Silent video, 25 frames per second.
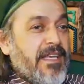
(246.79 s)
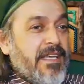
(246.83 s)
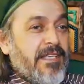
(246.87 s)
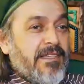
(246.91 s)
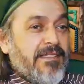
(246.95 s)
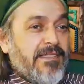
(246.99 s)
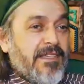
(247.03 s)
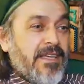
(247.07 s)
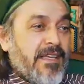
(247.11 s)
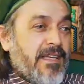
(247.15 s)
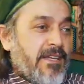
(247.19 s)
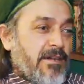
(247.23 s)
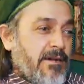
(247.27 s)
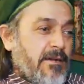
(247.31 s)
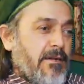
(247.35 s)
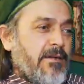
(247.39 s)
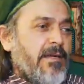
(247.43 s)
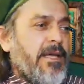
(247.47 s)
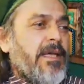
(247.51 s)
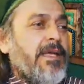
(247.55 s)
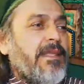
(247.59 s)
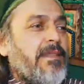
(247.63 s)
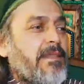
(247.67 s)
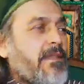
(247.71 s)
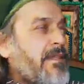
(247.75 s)
he say,
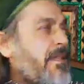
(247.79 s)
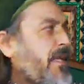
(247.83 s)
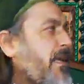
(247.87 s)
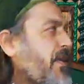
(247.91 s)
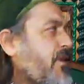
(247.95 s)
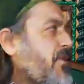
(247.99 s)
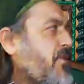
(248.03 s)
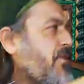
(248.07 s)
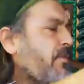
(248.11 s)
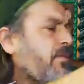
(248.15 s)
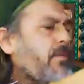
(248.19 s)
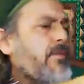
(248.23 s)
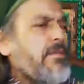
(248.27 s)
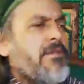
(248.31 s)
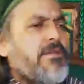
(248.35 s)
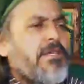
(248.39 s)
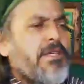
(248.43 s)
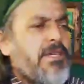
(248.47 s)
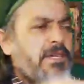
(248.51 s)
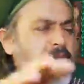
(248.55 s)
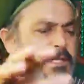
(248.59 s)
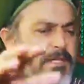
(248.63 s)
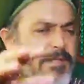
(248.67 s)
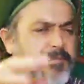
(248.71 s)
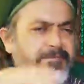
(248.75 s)
okay, take
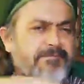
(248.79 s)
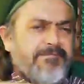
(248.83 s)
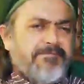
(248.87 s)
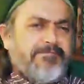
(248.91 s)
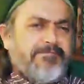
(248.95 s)
your